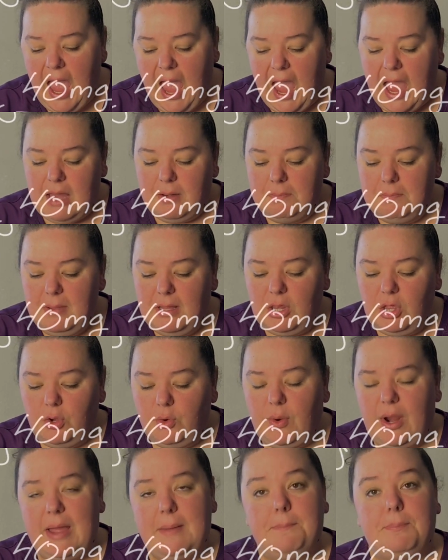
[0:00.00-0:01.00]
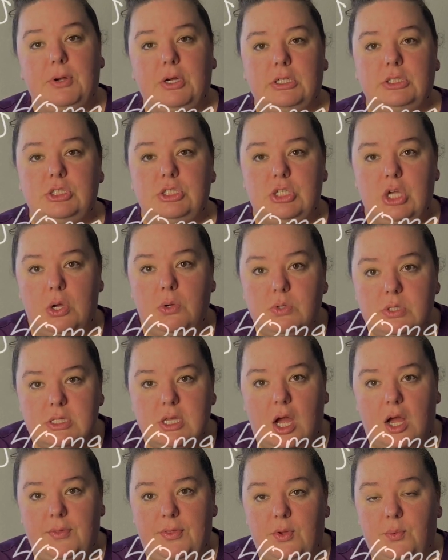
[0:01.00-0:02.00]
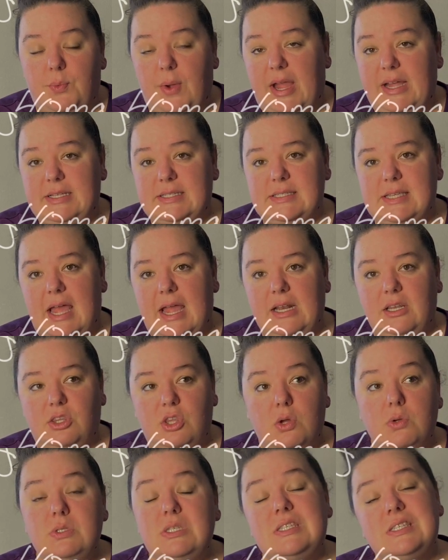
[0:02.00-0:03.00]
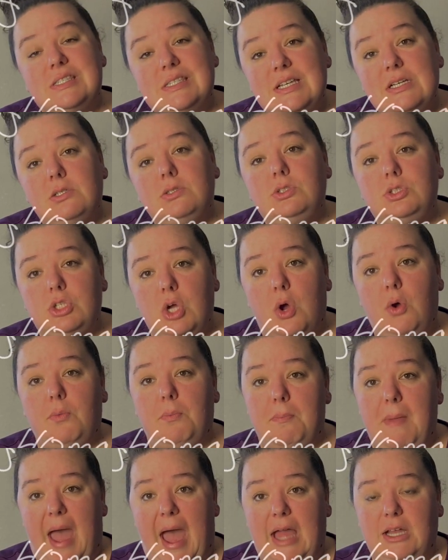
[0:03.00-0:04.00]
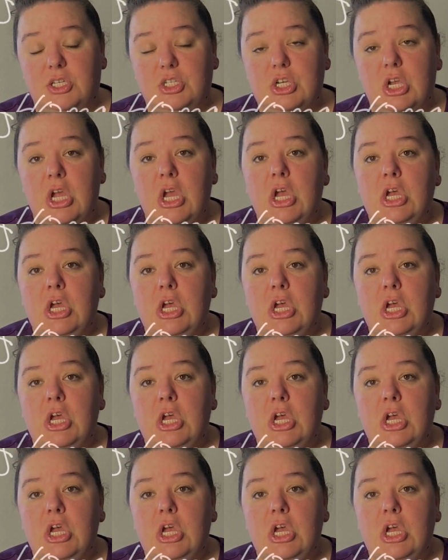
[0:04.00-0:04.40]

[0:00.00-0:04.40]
and milligram per dose on the right side. Those still don't match.